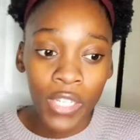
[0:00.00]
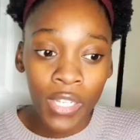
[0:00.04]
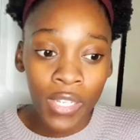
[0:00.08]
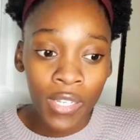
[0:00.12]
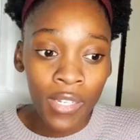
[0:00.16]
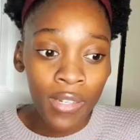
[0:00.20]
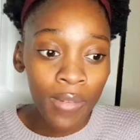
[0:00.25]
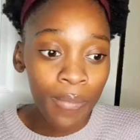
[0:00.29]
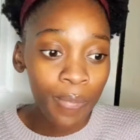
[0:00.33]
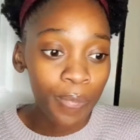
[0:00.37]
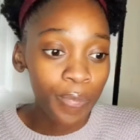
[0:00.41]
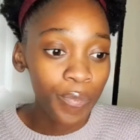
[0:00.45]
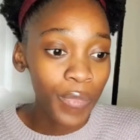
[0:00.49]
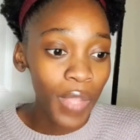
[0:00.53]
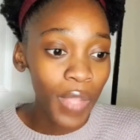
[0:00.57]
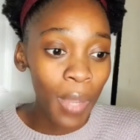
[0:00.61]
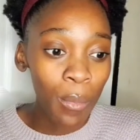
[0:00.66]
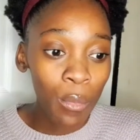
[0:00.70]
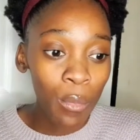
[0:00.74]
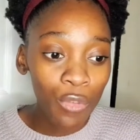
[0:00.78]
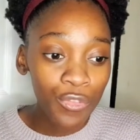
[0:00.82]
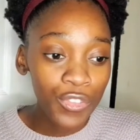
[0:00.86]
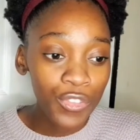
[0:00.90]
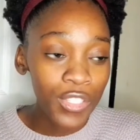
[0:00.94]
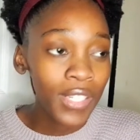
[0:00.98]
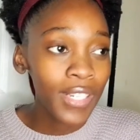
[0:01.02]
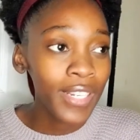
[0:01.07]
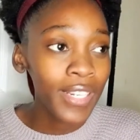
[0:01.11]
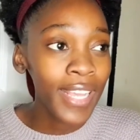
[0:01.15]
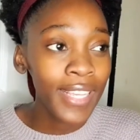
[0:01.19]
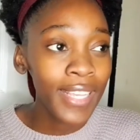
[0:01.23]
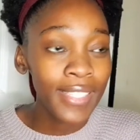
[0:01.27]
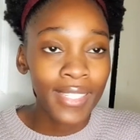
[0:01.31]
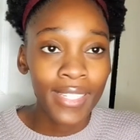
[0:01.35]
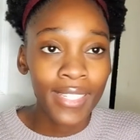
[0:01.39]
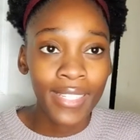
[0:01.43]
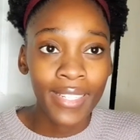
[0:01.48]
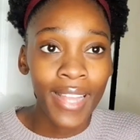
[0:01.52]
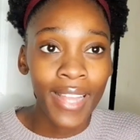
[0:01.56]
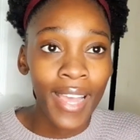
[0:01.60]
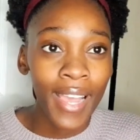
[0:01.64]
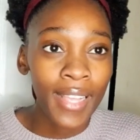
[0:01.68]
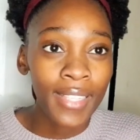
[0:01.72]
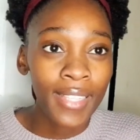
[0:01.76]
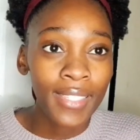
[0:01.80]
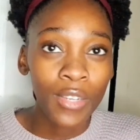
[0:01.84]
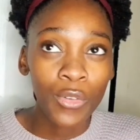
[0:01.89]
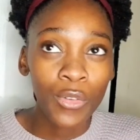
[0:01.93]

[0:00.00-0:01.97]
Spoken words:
in late at night.